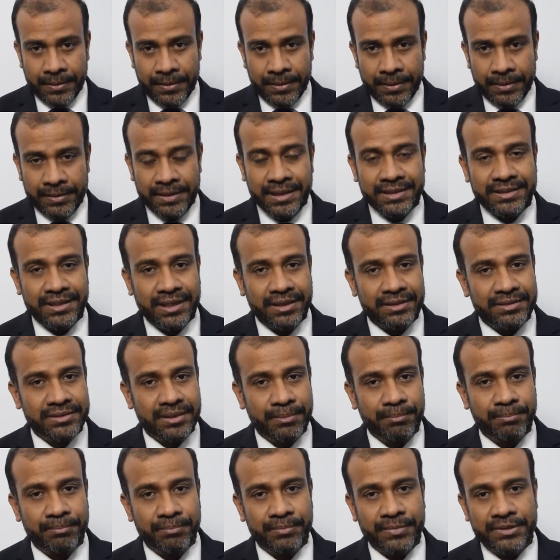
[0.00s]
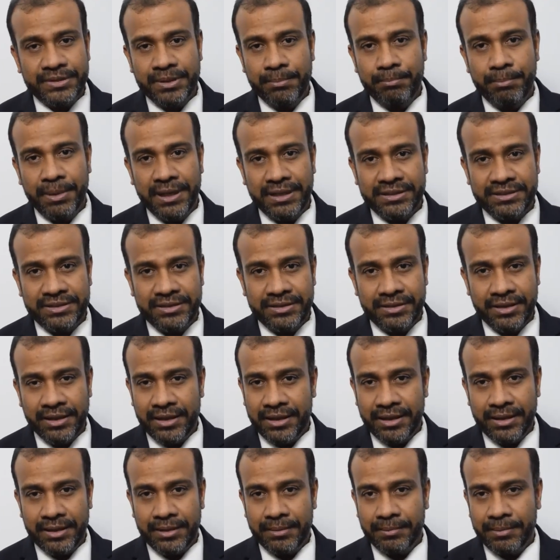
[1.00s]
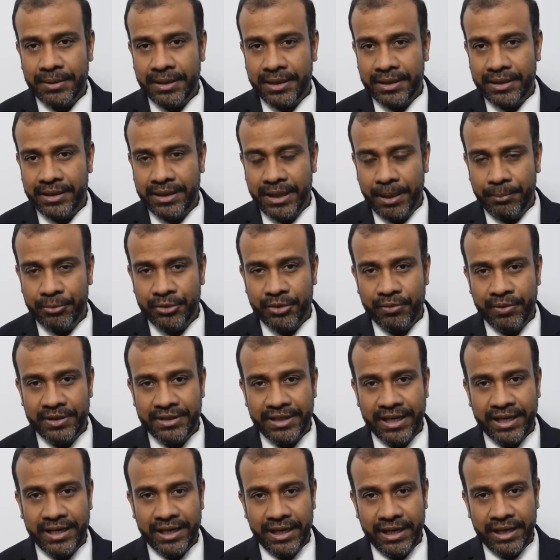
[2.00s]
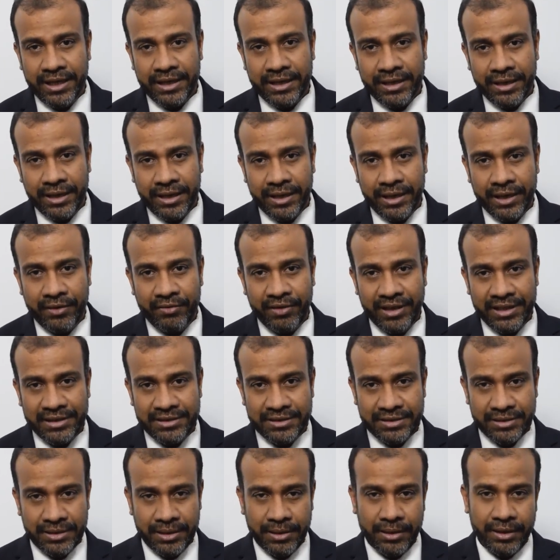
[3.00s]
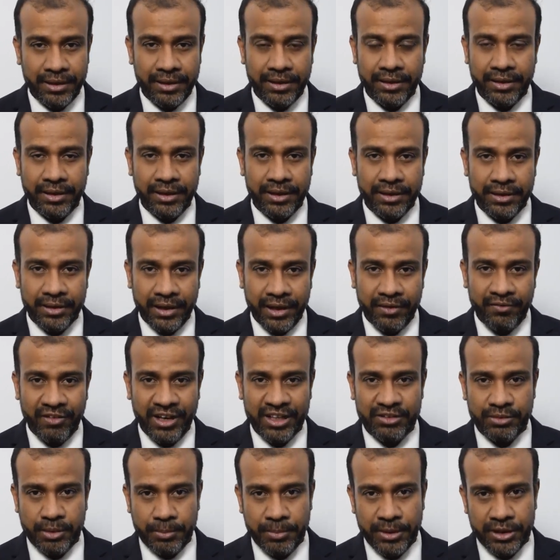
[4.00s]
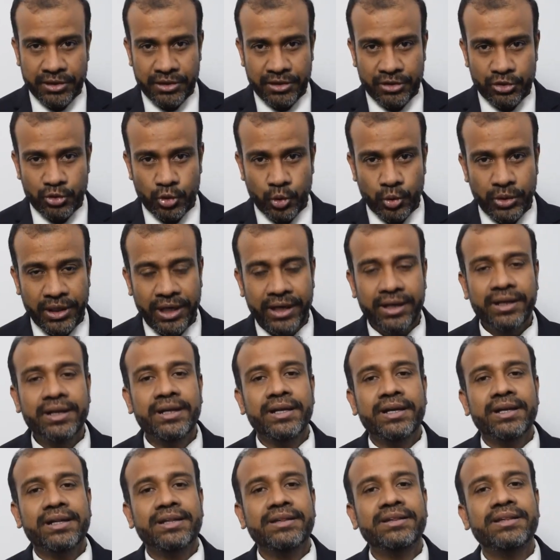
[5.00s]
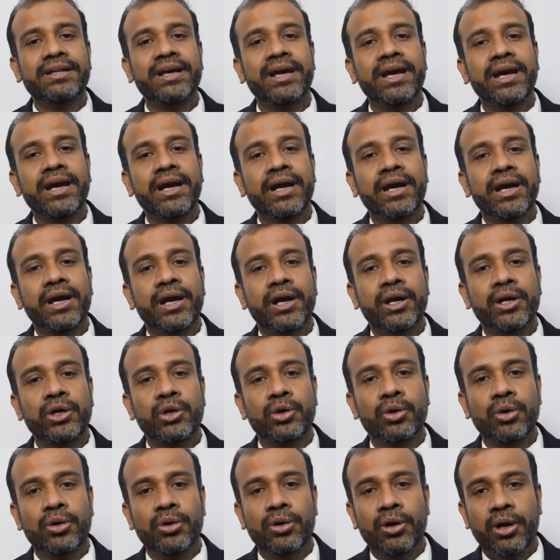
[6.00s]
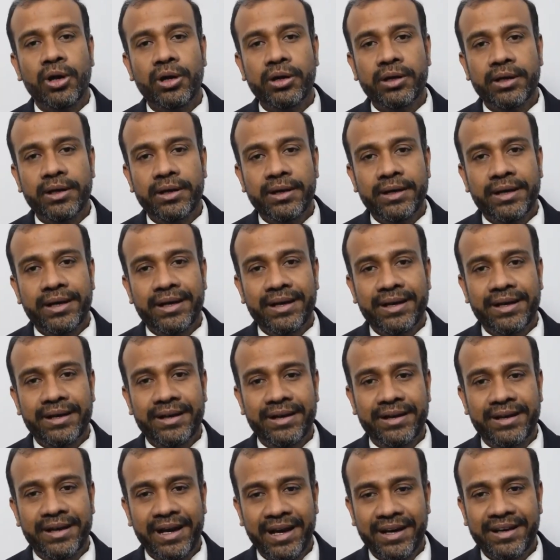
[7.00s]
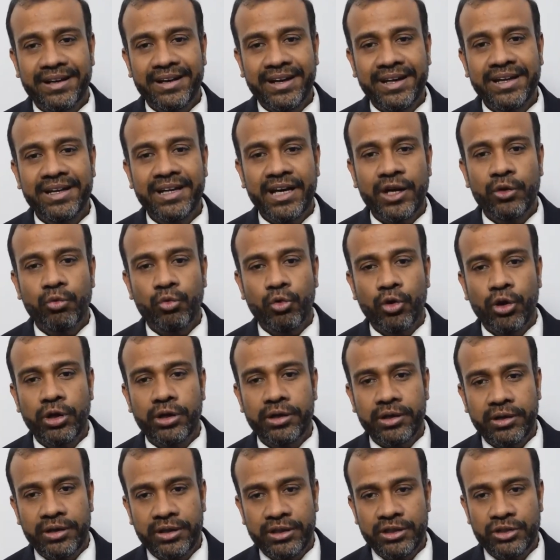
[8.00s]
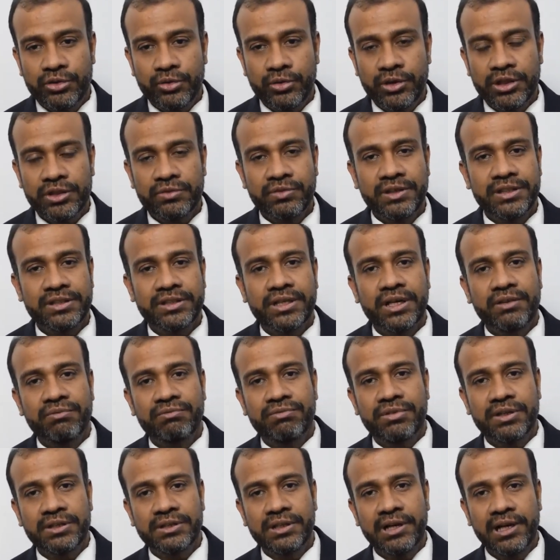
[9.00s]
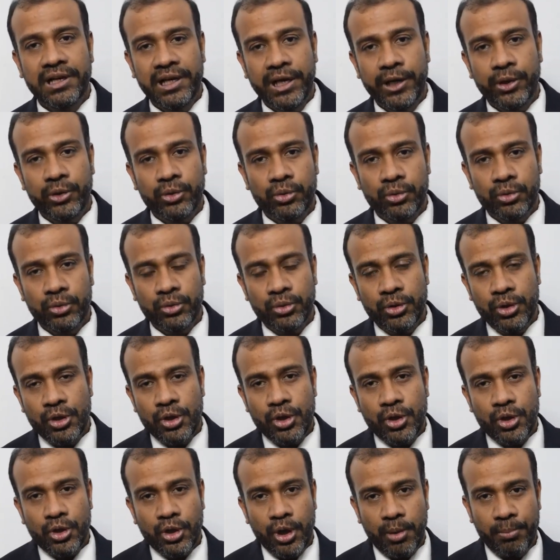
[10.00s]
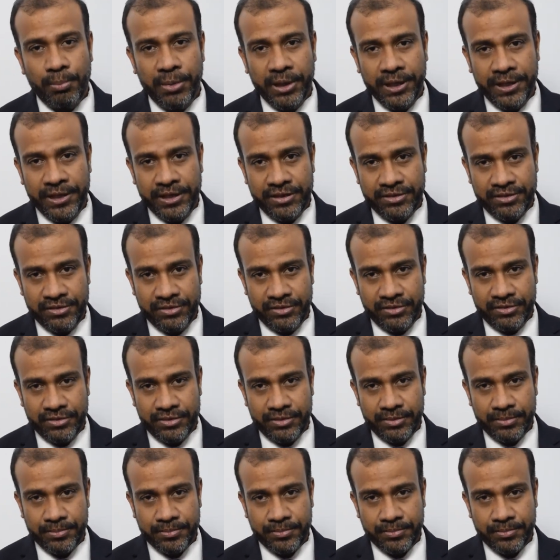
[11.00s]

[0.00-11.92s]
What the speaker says: These are some simple tips which I can advise my patients so that they do not get any unwanted injuries which can further lead to complications.